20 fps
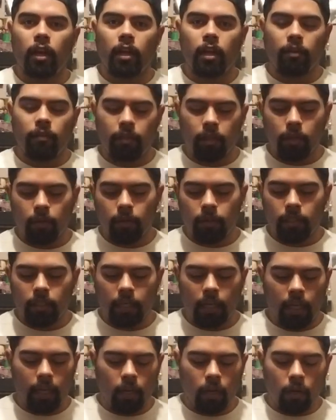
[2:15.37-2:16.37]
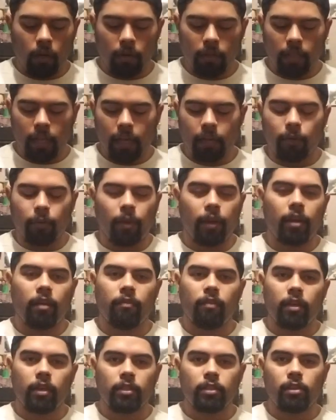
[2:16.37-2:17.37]
And even though it's not all that great
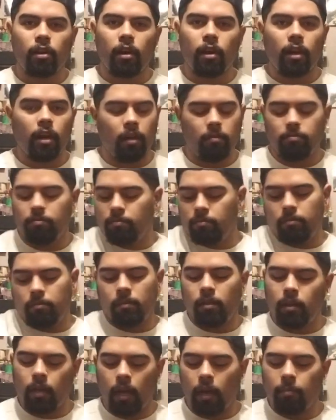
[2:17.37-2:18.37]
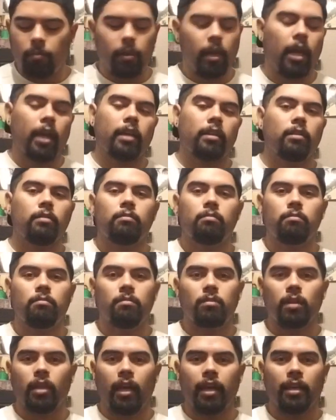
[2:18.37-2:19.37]
of a guitar, I'm not
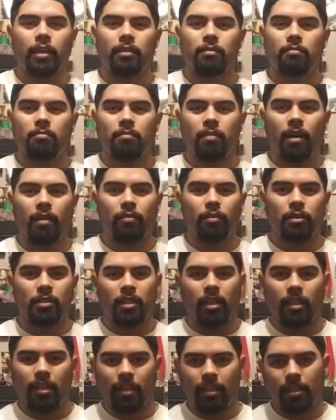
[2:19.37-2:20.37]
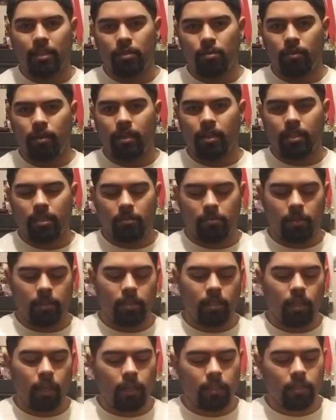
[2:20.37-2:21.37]
like ever selling this one because it
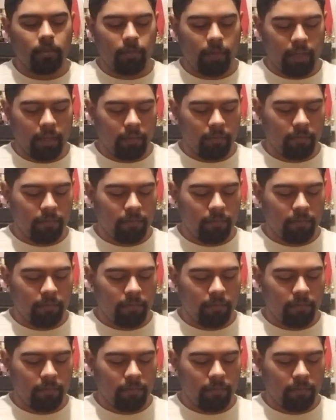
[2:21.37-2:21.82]
means a lot to me.